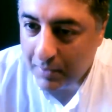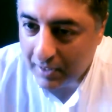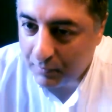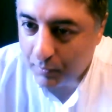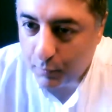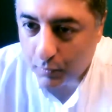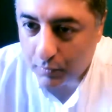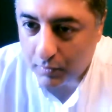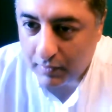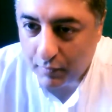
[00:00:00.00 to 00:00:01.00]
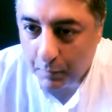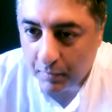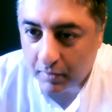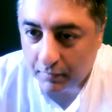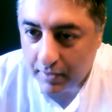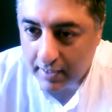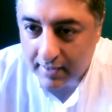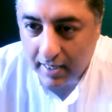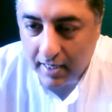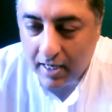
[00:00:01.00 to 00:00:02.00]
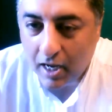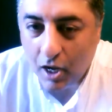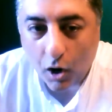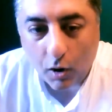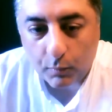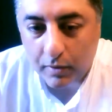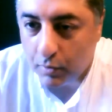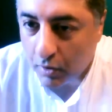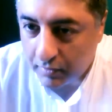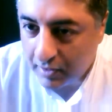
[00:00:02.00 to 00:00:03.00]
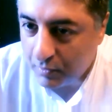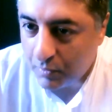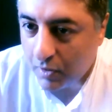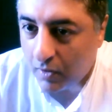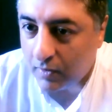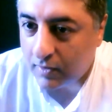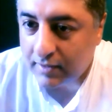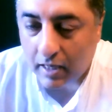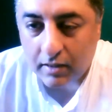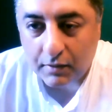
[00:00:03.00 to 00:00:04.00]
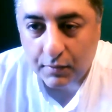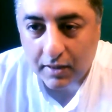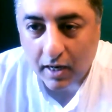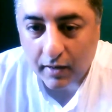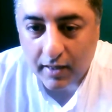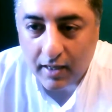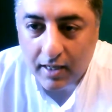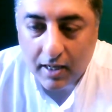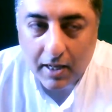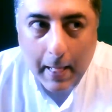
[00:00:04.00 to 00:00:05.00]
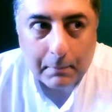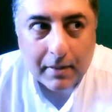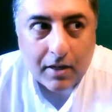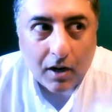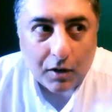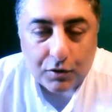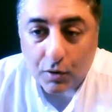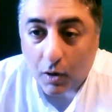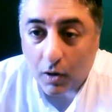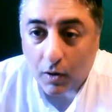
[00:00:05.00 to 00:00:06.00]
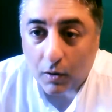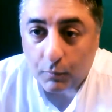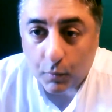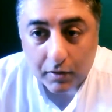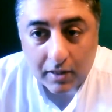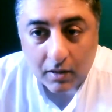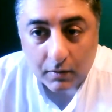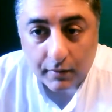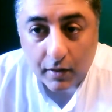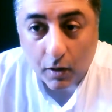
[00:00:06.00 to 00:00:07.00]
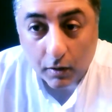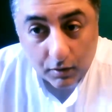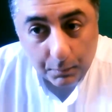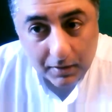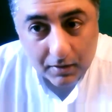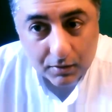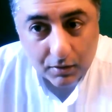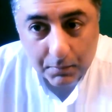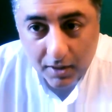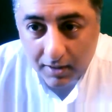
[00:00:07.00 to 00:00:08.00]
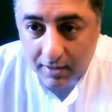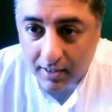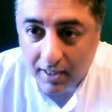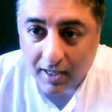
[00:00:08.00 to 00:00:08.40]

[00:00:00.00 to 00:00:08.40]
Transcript: commit for the development of VSA, or will you continue your scientific career because you are working on a very hot topic subject?